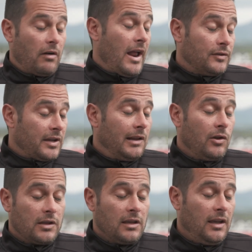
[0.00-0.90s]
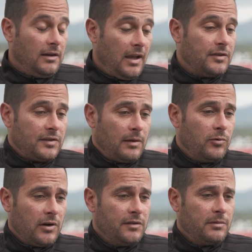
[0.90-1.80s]
outside of looking in, yes, they
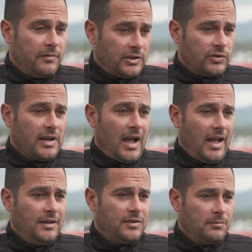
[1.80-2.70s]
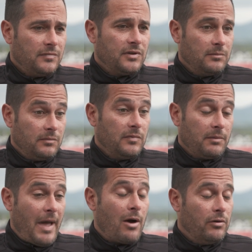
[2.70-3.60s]
brought in some veteran guys, some some
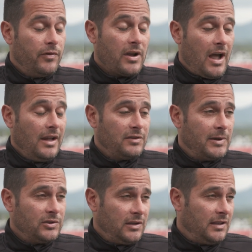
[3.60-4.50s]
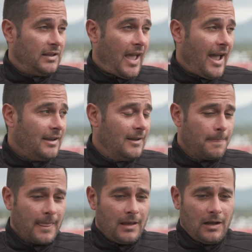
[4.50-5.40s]
powerful guys, especially in the attack.
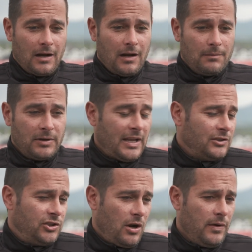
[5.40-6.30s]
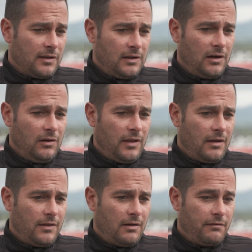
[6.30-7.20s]
Uh, but that's showing, you know,
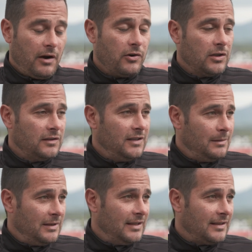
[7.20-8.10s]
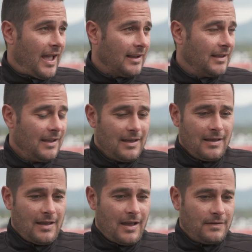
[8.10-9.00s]
they're, they're a very good team in the attack.
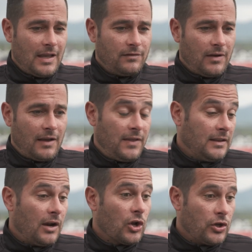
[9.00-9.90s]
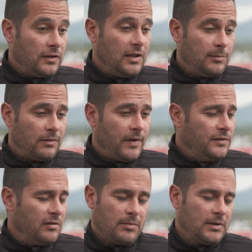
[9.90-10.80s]
And they I think they're a good team
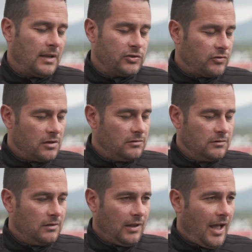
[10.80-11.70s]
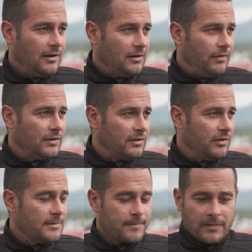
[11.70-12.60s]
defensively, but they've struggled a lot
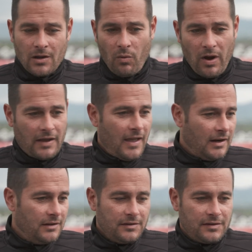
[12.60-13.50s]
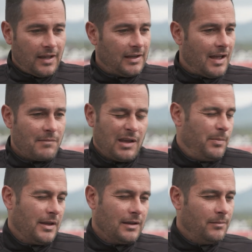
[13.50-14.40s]
defensively. Why that is, I could have my
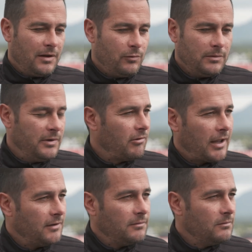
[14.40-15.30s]
opinion, but it wouldn't be right